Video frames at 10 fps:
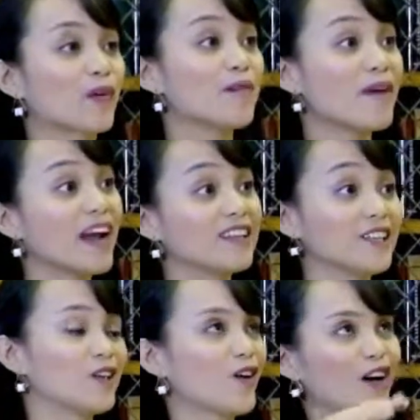
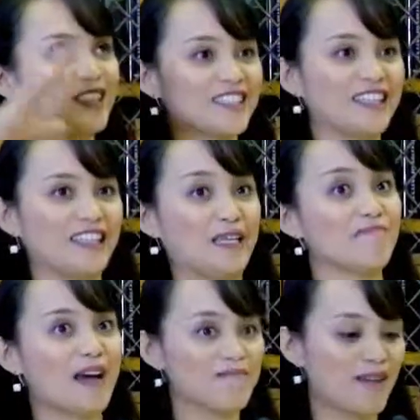reminded to constantly
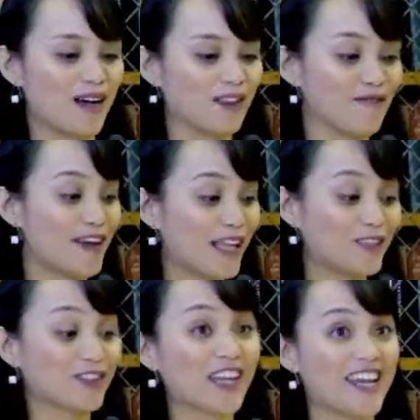map out the value
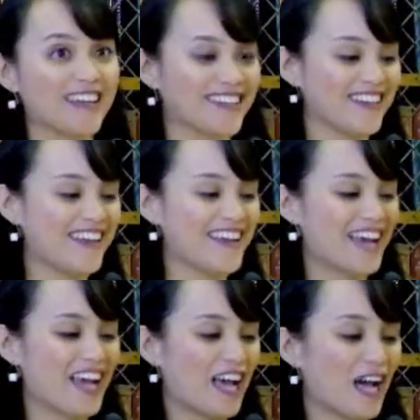chain.
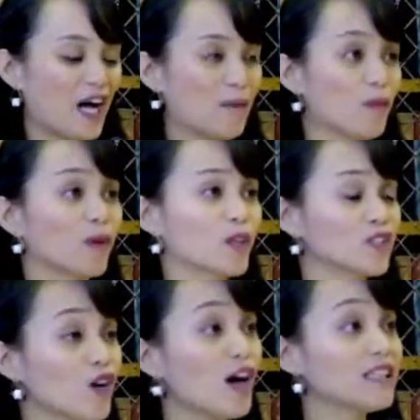We're
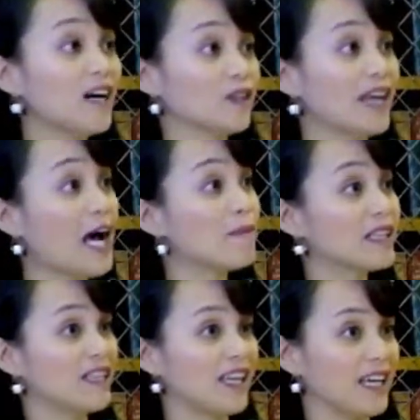taught how to
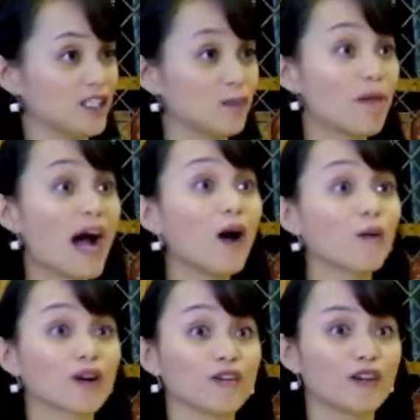capitalize the
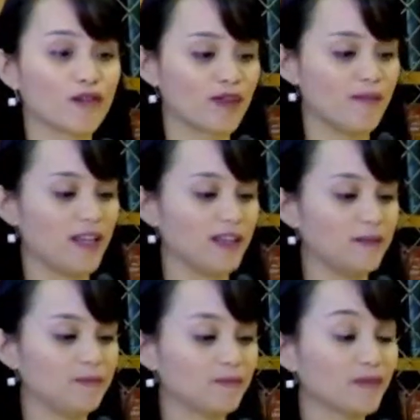power of government.
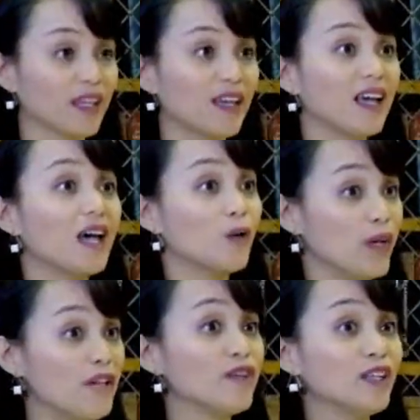We
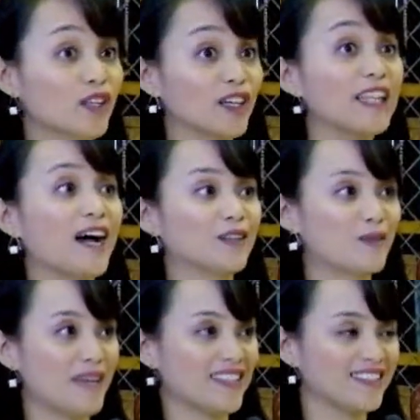even learn how to
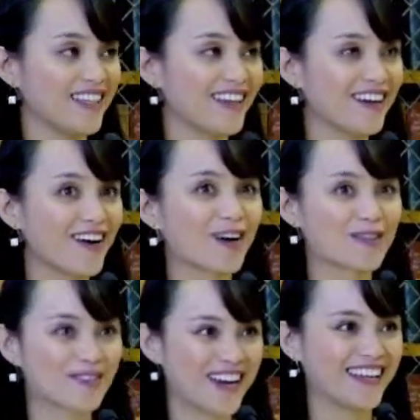make data our
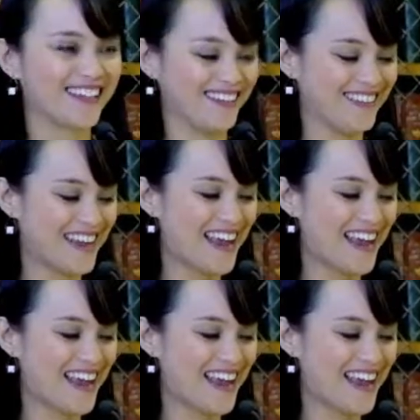friend.